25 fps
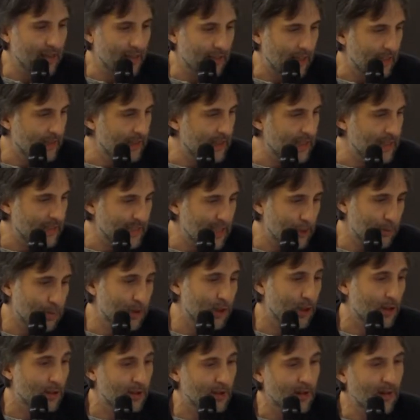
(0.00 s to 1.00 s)
and
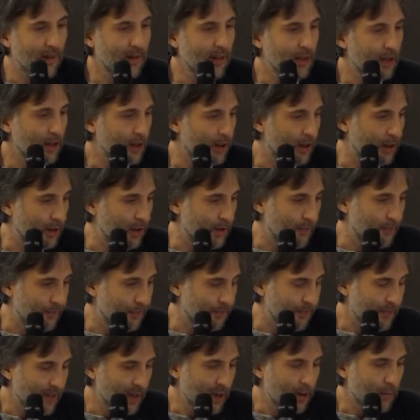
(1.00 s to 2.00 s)
deception.
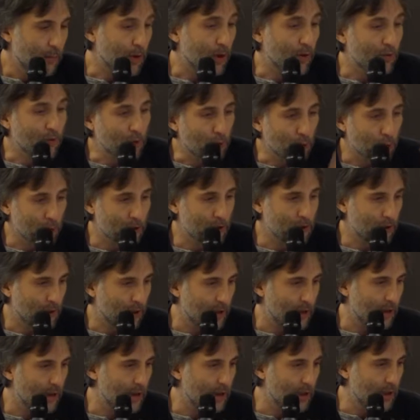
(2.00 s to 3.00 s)
But of course,
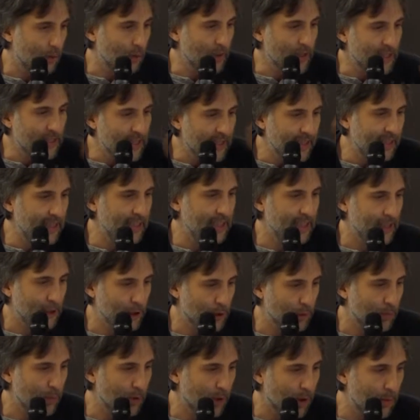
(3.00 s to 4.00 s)
we see this as
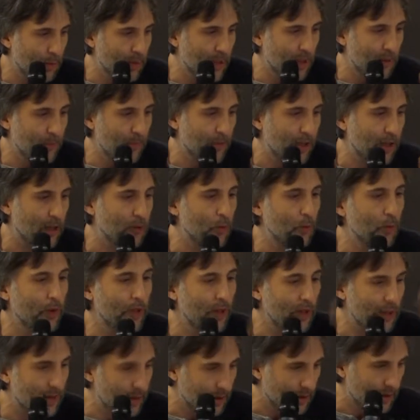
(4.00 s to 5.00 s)
a problem, and
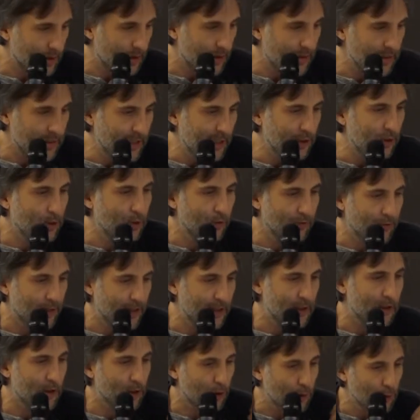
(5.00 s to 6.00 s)
we need to
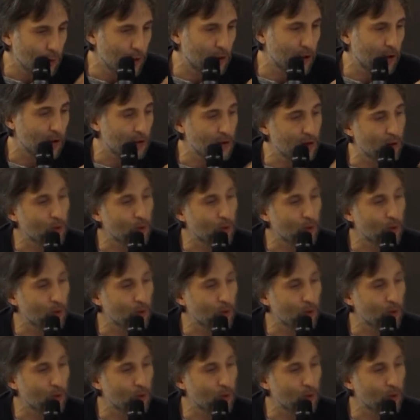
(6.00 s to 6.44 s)
find solutions.